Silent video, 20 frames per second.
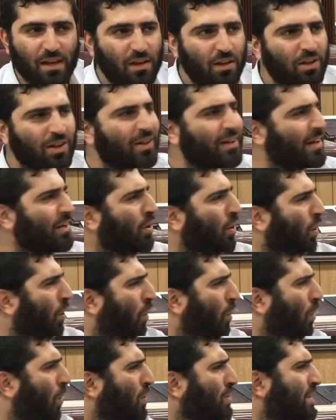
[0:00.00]
Look at
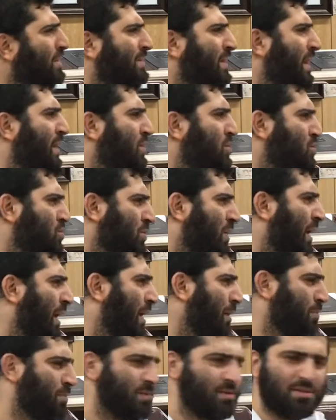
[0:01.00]
all the ten
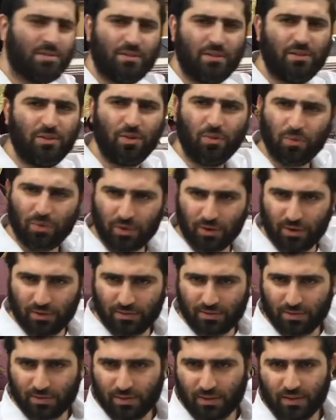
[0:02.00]
tribes in the
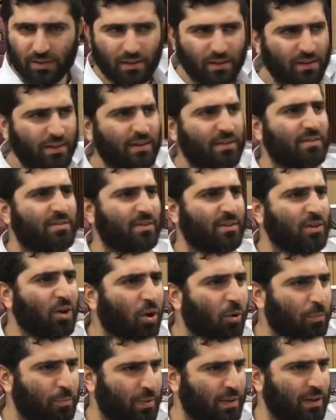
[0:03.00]
world.
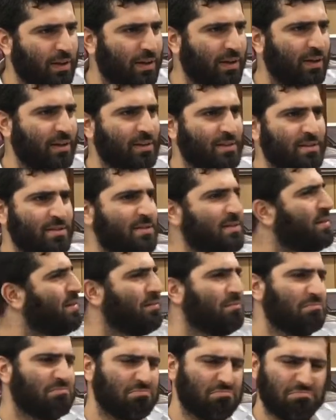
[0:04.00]
Ethiopians,
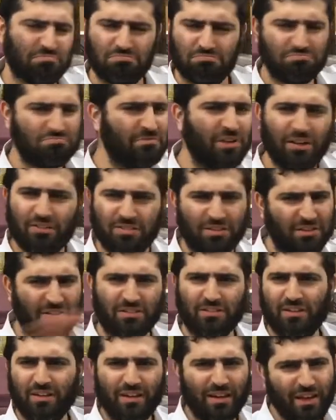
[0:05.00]
nothing.
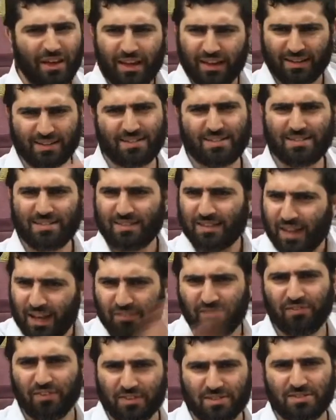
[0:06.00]
X,
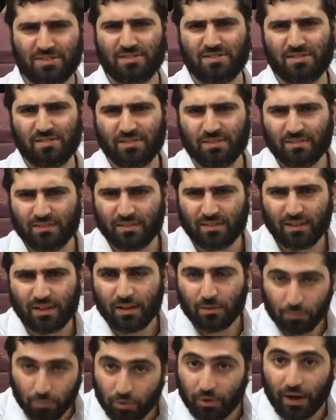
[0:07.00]
Ephes.
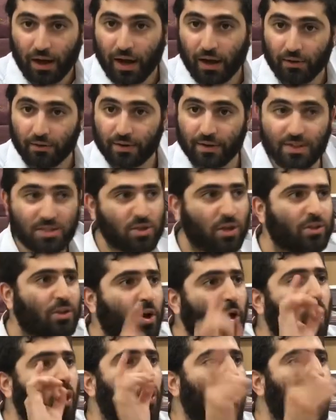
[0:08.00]
Bukharians are
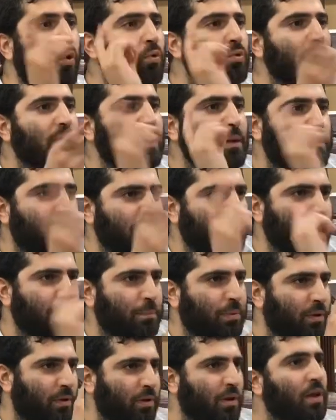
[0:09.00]
the only
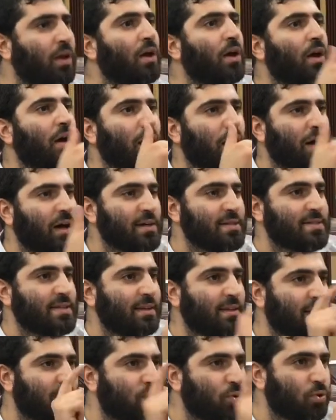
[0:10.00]
people, us
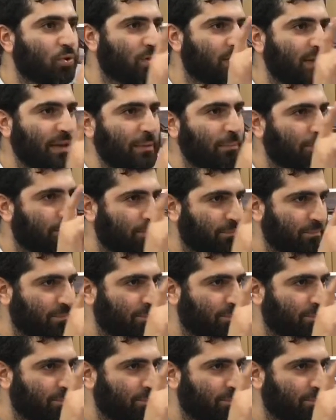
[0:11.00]
and the Kurdim,